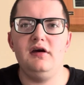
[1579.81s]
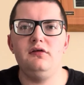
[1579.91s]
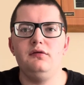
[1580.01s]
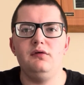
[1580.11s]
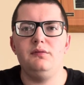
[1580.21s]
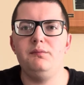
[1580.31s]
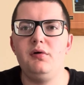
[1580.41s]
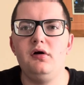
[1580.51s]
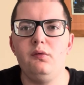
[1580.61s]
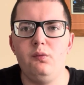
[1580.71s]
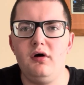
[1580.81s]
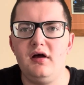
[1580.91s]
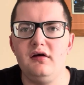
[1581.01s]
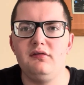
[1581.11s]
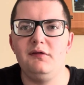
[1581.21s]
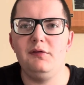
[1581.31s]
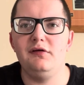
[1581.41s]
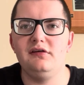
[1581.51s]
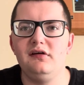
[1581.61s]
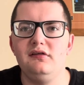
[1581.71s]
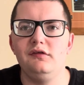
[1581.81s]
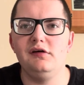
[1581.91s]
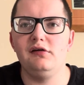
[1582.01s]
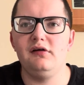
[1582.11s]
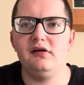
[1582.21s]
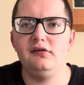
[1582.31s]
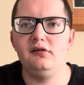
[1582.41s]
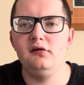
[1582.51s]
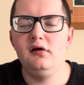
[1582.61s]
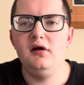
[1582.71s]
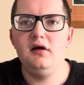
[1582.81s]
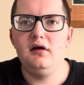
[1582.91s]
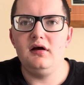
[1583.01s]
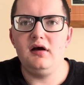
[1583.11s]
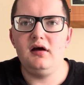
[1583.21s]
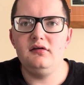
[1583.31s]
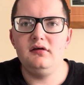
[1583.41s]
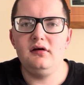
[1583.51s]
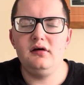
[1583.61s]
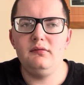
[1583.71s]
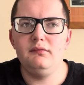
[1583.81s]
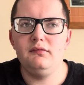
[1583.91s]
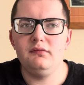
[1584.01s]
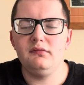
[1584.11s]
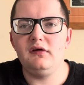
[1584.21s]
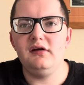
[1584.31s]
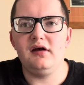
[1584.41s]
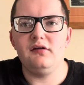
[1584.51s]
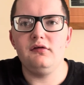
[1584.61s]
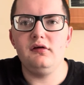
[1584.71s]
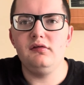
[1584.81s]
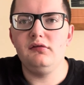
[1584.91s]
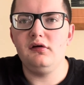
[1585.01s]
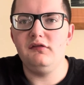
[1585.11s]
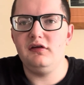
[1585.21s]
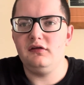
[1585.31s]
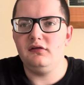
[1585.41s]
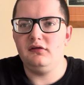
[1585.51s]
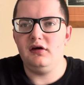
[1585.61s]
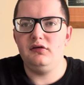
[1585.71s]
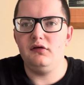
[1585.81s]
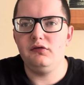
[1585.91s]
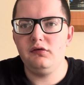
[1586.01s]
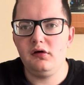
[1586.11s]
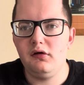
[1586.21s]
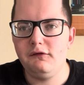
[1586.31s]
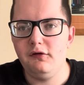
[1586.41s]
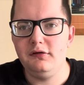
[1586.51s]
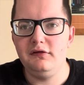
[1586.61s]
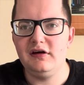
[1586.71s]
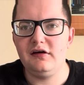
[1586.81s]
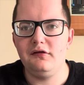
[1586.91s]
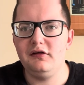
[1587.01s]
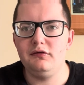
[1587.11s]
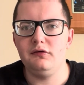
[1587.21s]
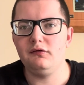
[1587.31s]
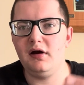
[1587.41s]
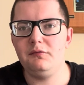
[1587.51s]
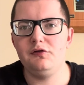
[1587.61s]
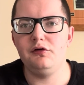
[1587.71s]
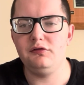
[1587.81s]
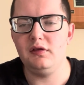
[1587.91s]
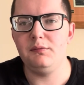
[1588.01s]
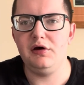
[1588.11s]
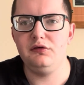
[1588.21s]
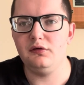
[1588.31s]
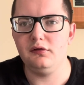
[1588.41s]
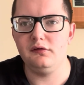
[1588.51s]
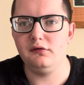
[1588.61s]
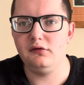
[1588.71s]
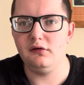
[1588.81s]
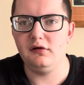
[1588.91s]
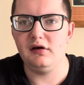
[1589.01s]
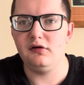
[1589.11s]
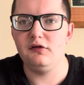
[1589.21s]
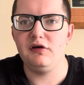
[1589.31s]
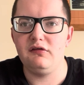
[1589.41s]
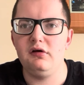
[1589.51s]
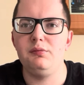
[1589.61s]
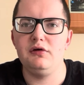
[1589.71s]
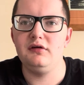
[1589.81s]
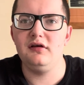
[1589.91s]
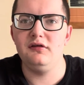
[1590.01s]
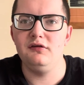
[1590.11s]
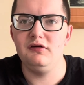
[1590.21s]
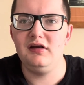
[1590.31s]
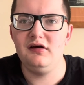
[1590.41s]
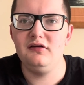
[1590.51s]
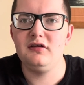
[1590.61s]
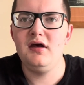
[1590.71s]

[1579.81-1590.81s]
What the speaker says: This was part 1 of my PBS Kids DVD collection, and yeah, I don't have anything else to say. So of course, please like, comment, and subscribe, and of course, ring the bell so you get notified when I post any new videos.